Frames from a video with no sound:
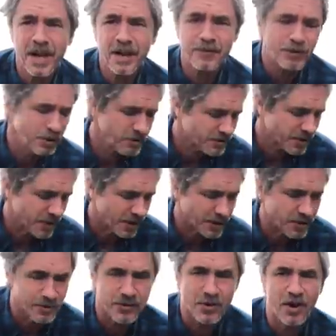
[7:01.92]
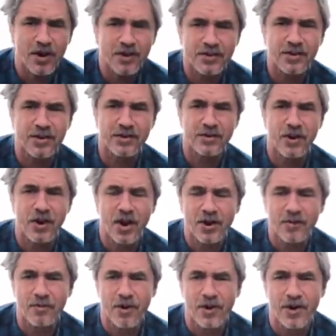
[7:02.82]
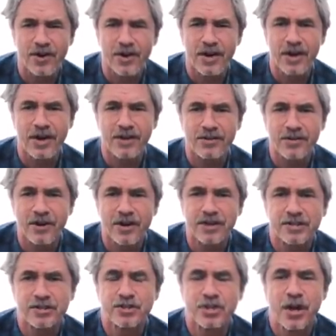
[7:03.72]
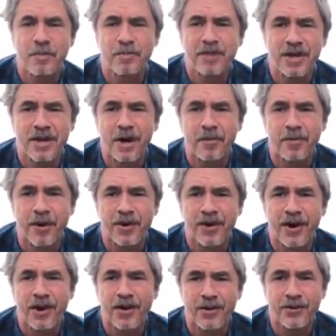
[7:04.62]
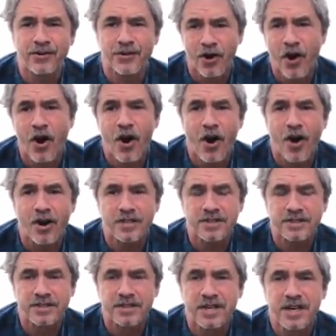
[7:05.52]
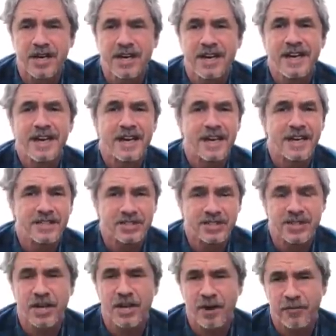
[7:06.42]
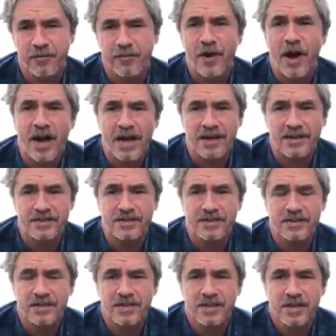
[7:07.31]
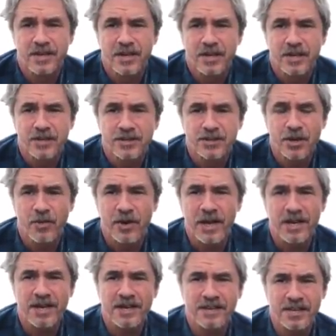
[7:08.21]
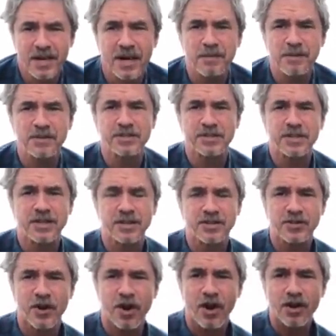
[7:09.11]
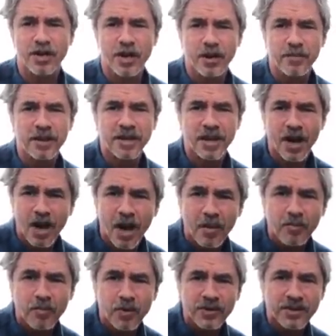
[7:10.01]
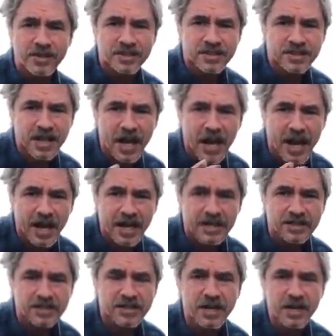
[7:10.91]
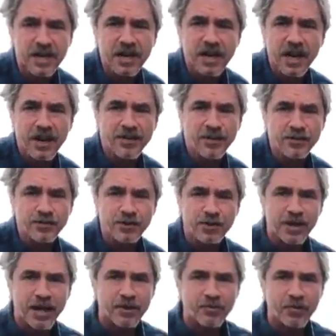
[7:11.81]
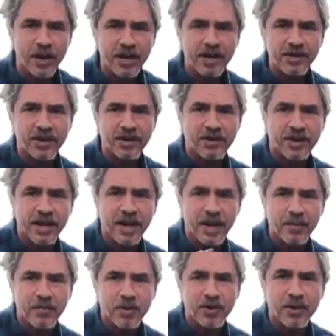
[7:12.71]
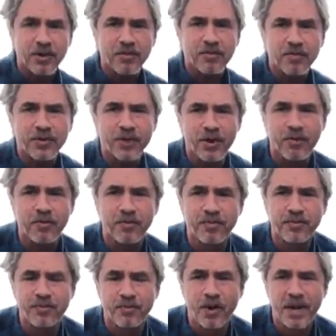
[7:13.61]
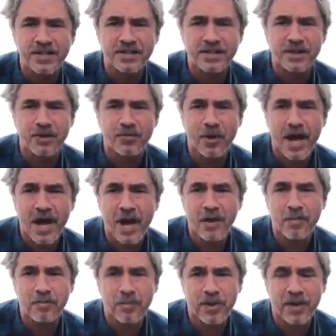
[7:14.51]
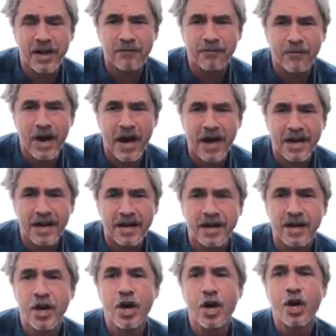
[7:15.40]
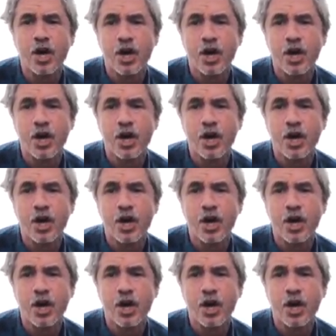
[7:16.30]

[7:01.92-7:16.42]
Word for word: If you take your dog to the dog run and your dog's jumping up on other dogs, it's gonna fight. So anytime you see the dog coming up with its legs and they're doing that reindeer game where they're wrestling around, play fighting,